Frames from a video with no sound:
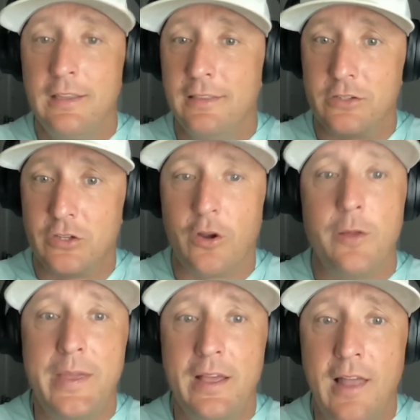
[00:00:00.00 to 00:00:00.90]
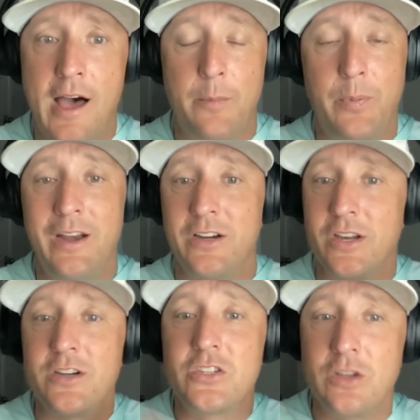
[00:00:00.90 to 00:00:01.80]
There's going to be a lot of players.
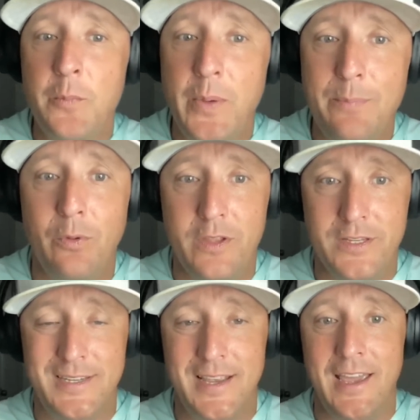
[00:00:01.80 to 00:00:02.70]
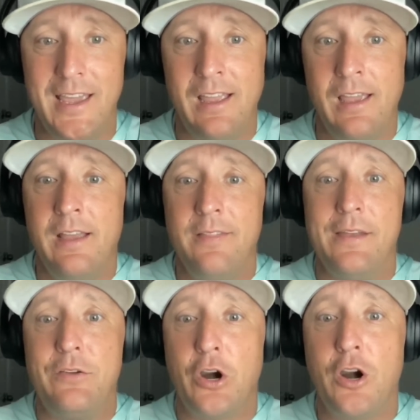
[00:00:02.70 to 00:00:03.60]
There's some people that say
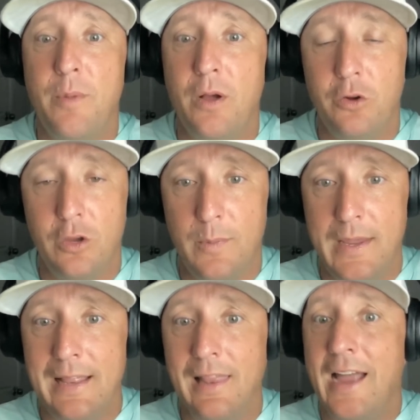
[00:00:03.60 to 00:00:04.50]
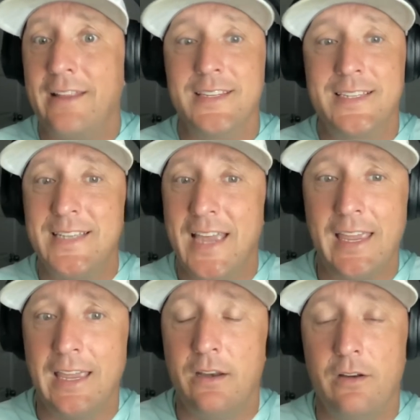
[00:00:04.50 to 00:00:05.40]
that Turbo could be like the
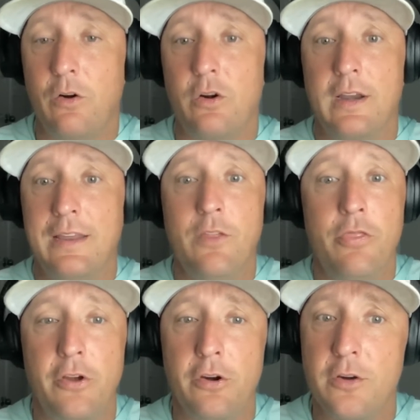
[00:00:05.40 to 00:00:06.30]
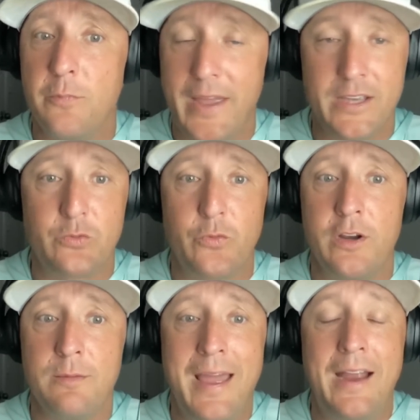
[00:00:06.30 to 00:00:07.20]
second or even third best
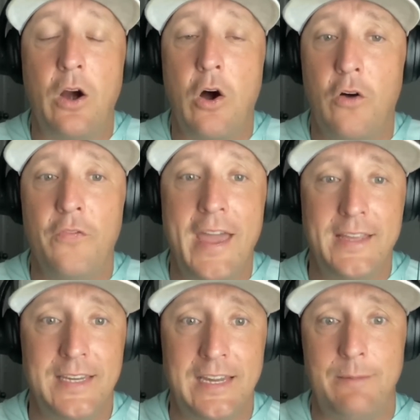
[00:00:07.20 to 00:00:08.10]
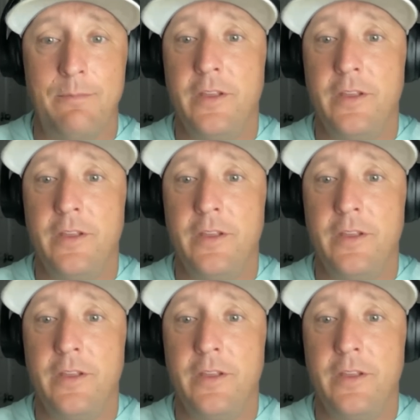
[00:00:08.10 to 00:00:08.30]
running back on that team.